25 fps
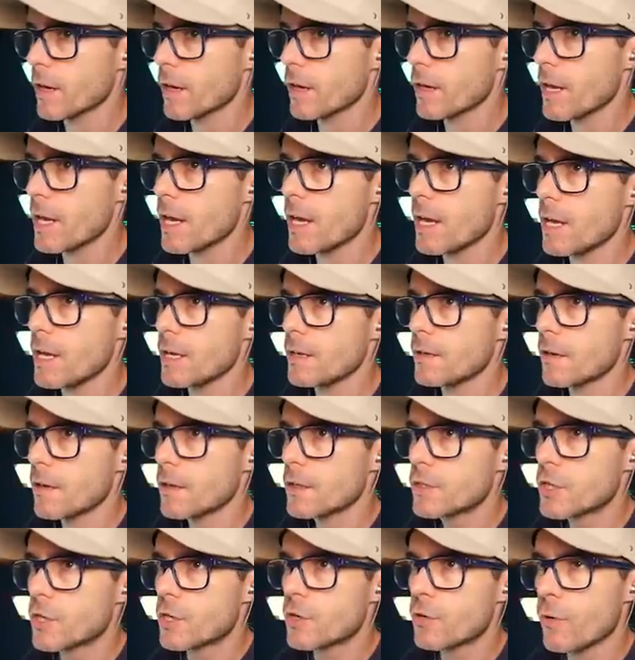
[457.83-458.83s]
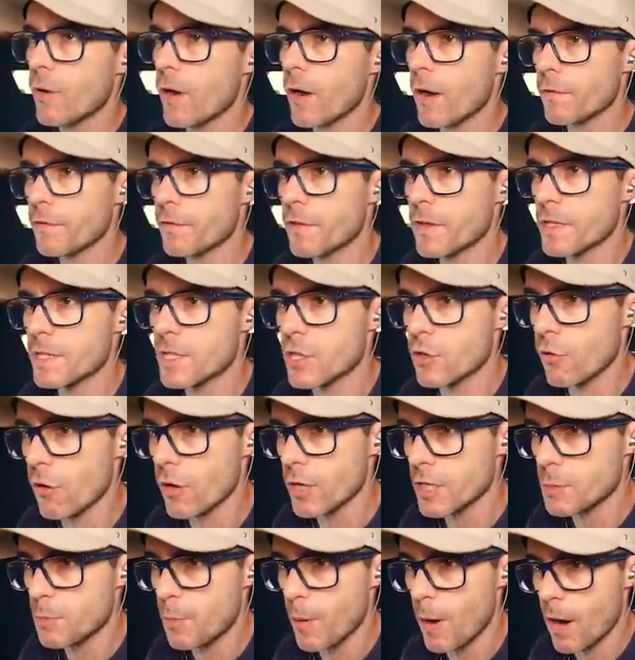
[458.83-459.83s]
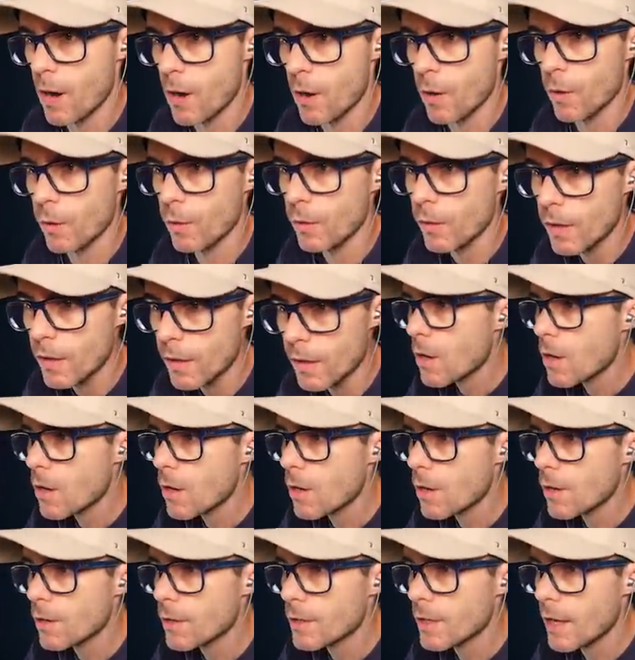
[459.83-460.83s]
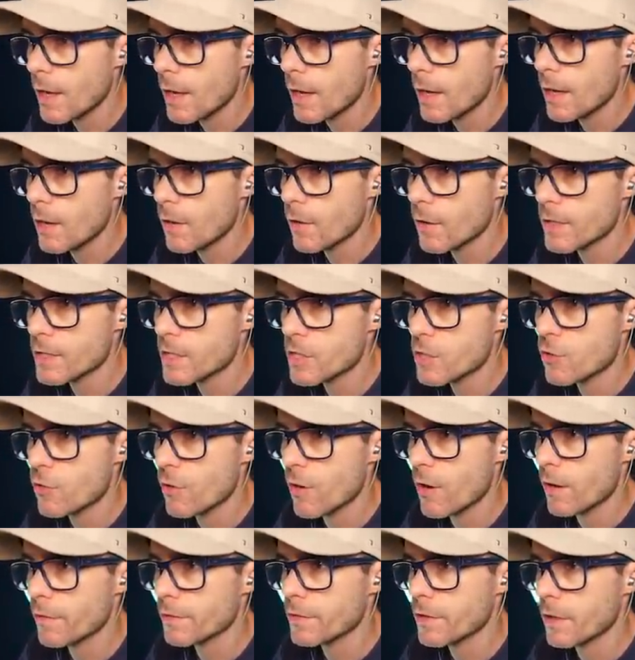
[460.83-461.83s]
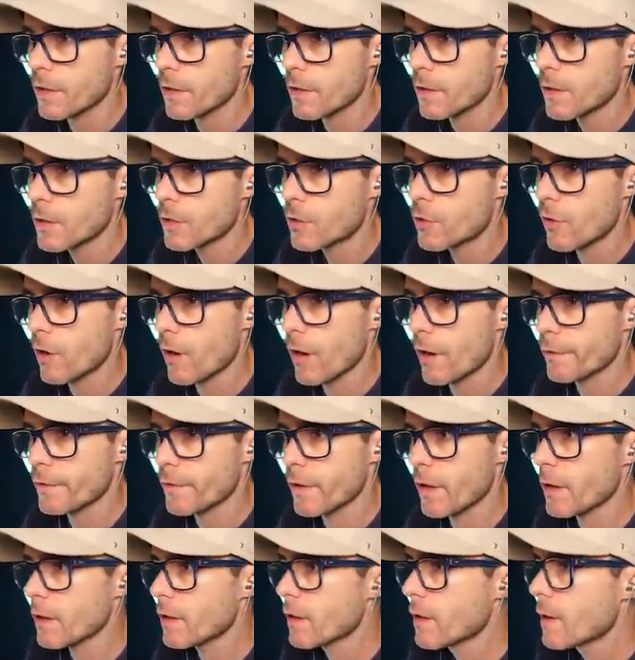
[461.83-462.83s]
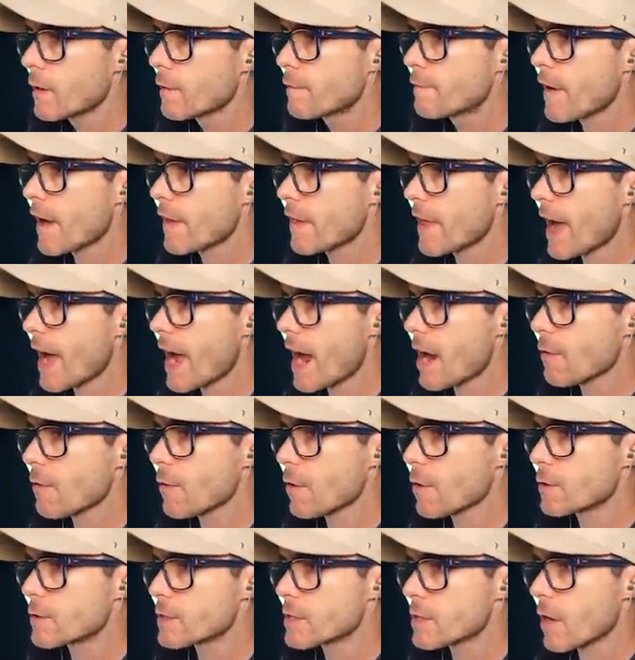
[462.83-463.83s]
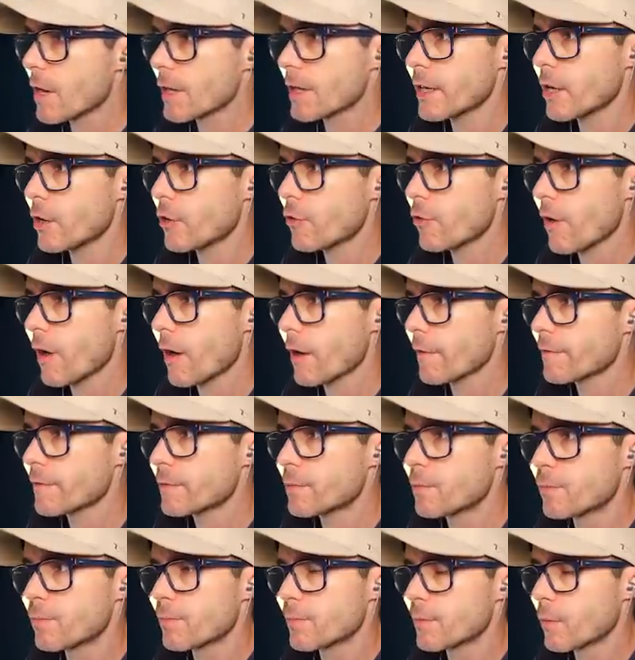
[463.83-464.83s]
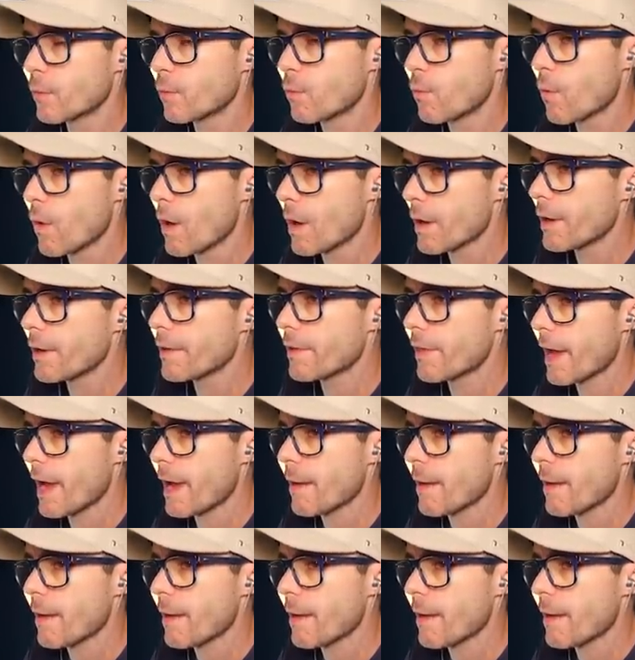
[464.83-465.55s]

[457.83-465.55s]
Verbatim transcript: that I need to craft this crossbow. Oh yeah, nice, craft it, craft it. Feather arrows, I could craft one of